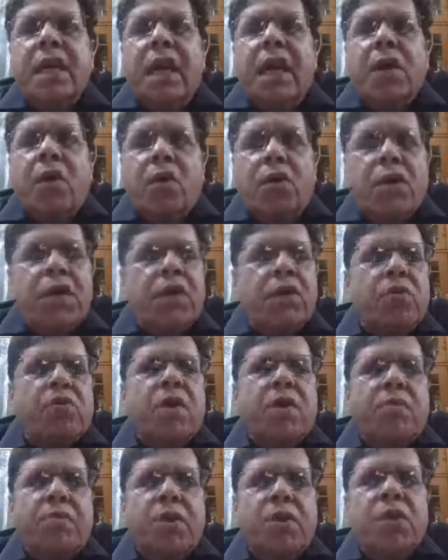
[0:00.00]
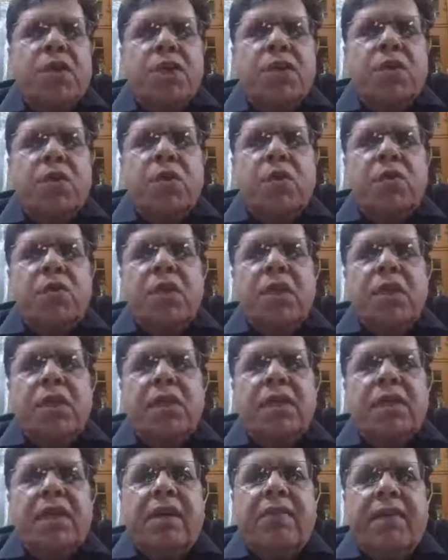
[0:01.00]
According to WHO,
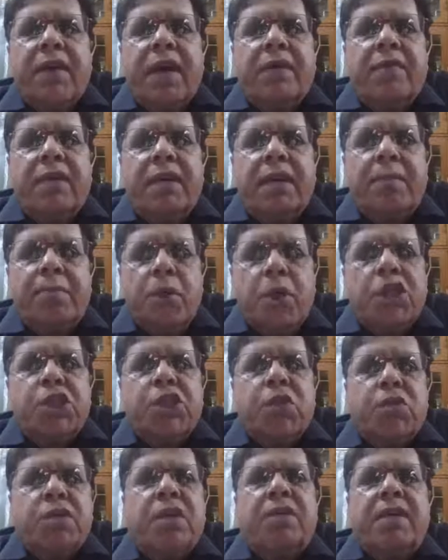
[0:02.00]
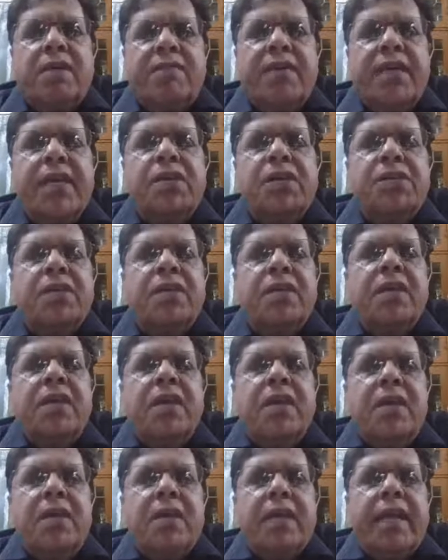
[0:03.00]
WHO definition,
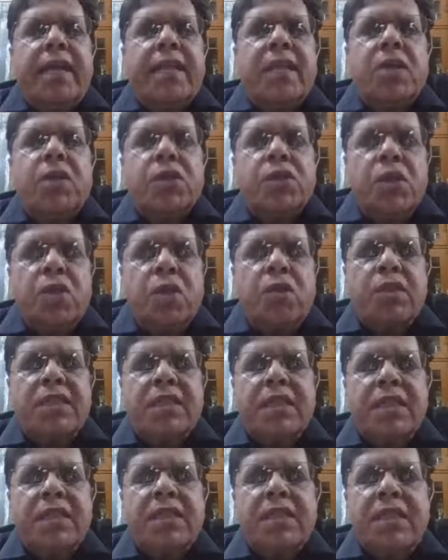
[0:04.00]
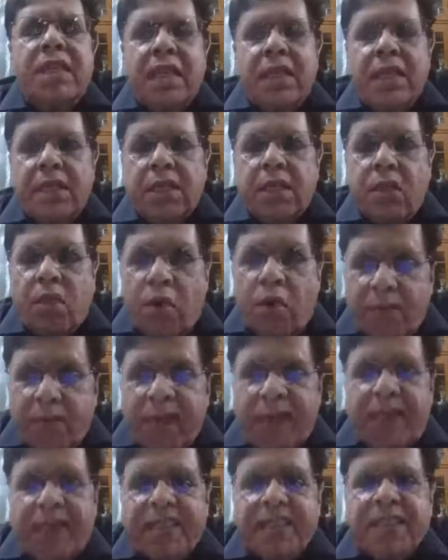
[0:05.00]
the atherosclerosis is a
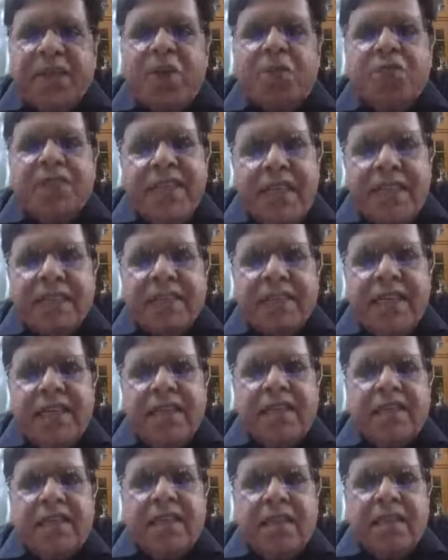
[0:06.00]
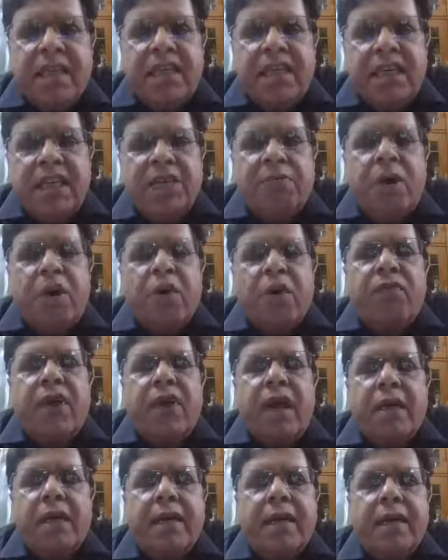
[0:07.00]
combination of changes in the intima of
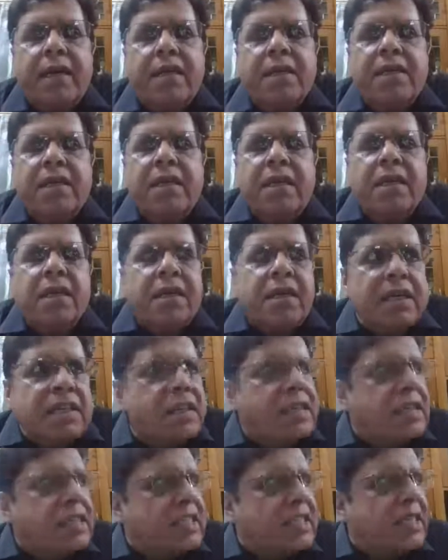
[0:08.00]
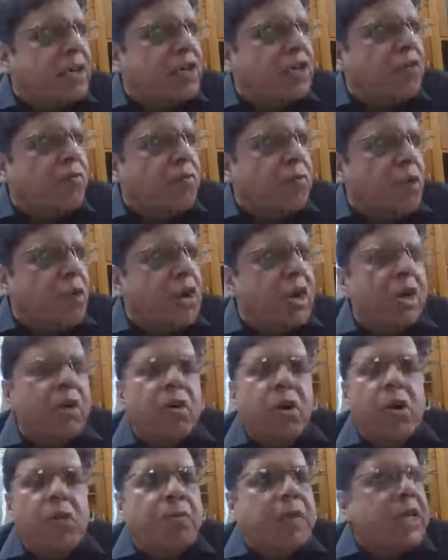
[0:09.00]
arteries consisting of focal
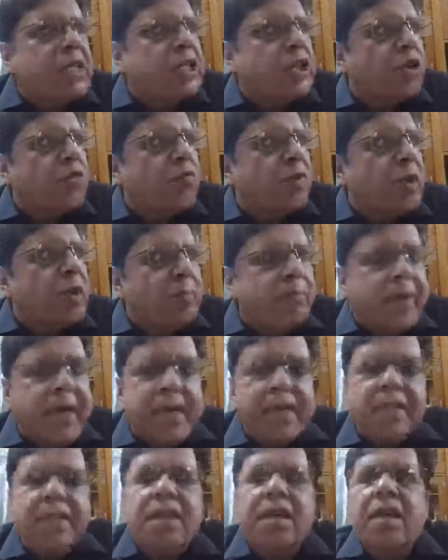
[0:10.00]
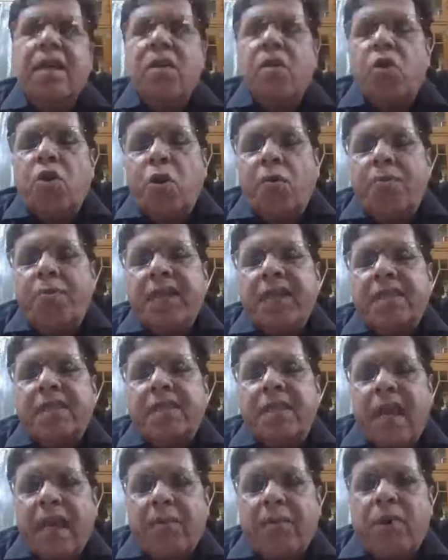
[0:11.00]
accumulation of lipids, complex
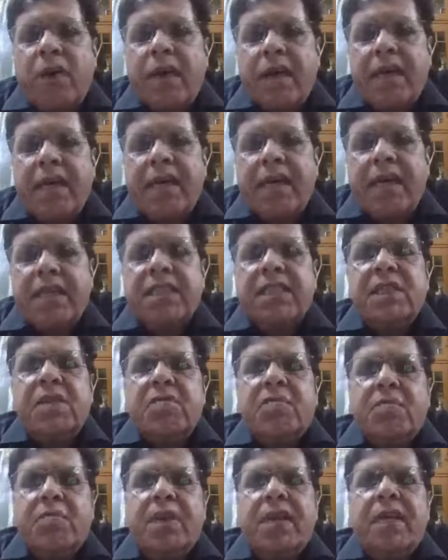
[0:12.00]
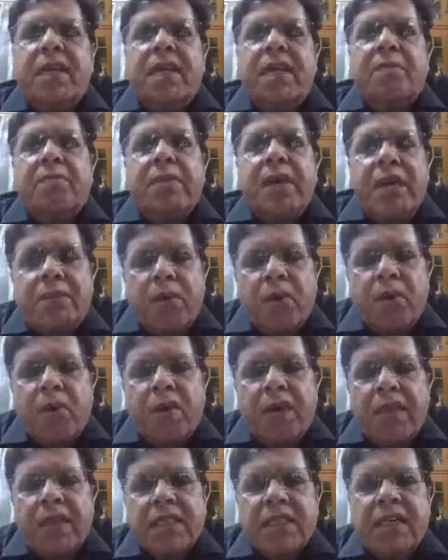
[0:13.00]
carbohydrates, blood and blood
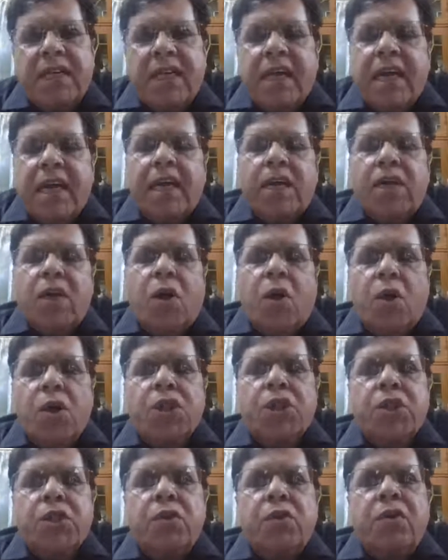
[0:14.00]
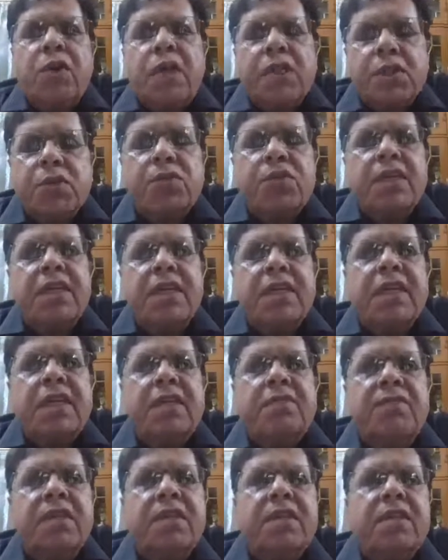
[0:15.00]
products, and also
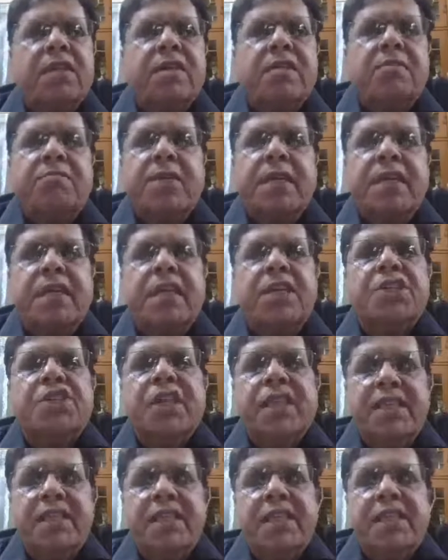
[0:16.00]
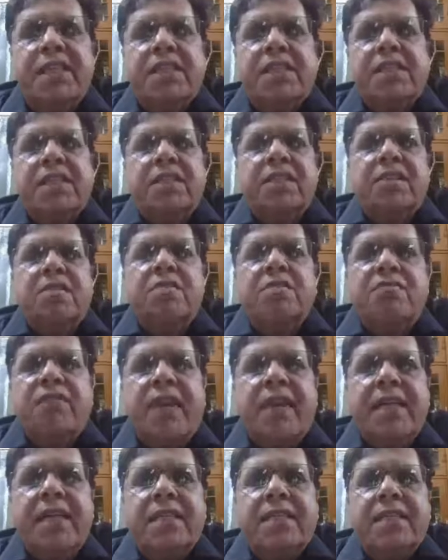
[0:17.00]
associated with medial changes.
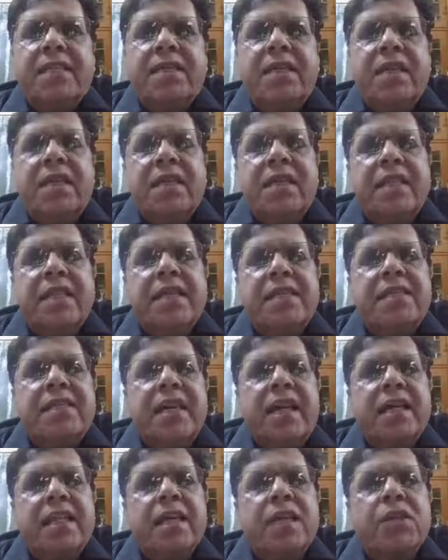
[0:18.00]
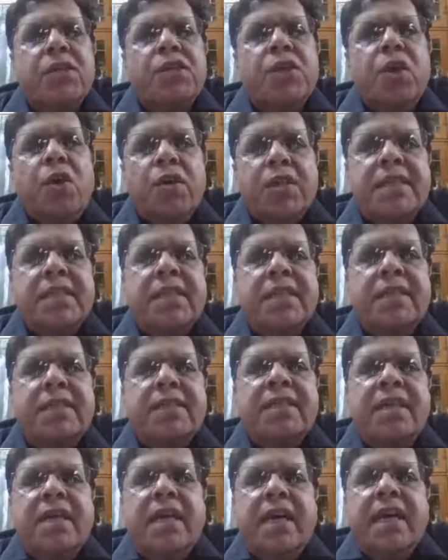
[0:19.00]
Friends, this
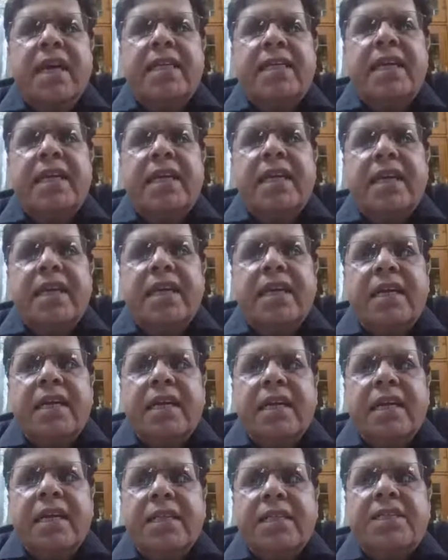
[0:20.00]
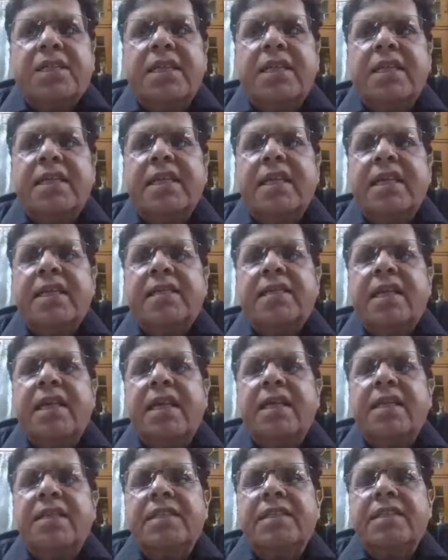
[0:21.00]
atherosclerosis is an insidious
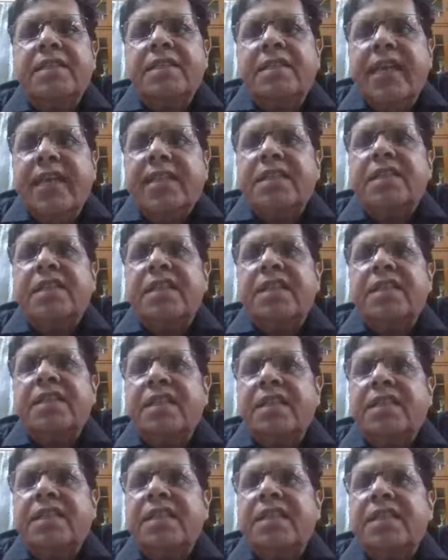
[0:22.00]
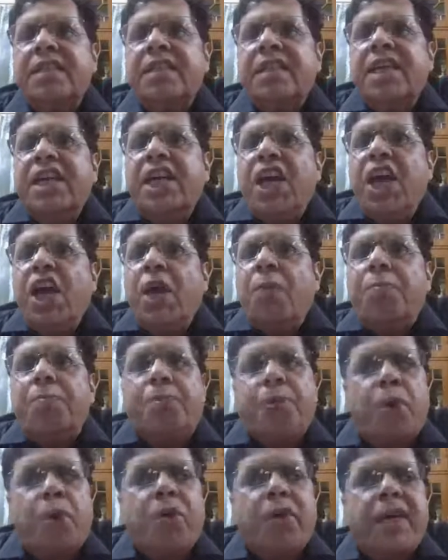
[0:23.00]
and dangerous disease, a
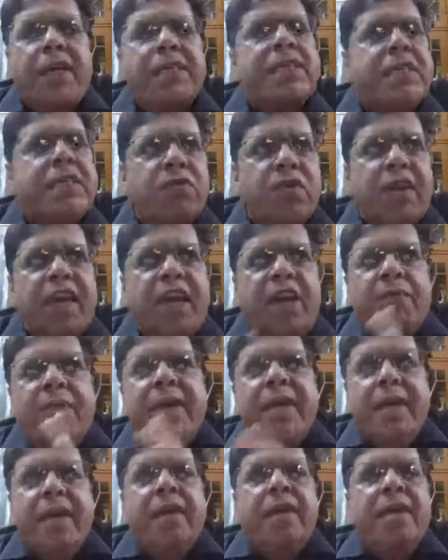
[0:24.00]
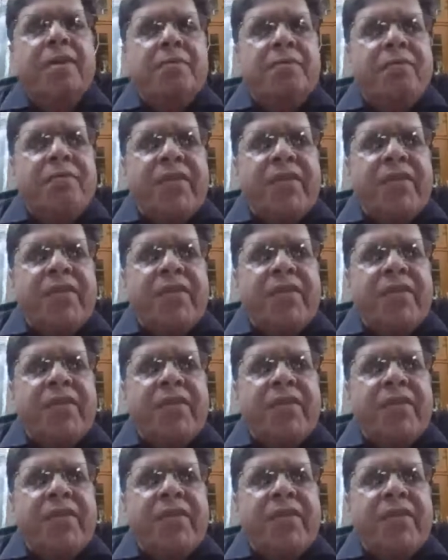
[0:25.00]
progressive chemical